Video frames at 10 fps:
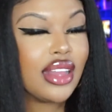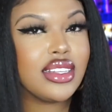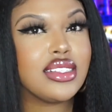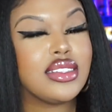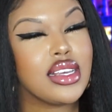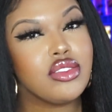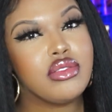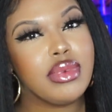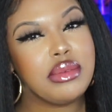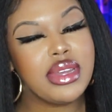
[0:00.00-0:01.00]
This does
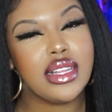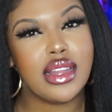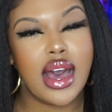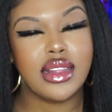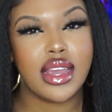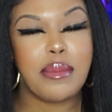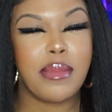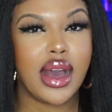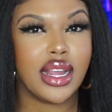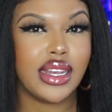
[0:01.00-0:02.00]
remind me a lot like
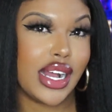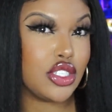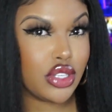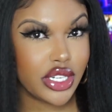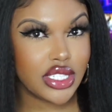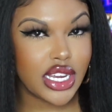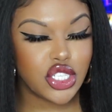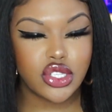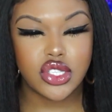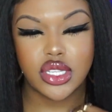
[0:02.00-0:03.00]
my natural hair texture,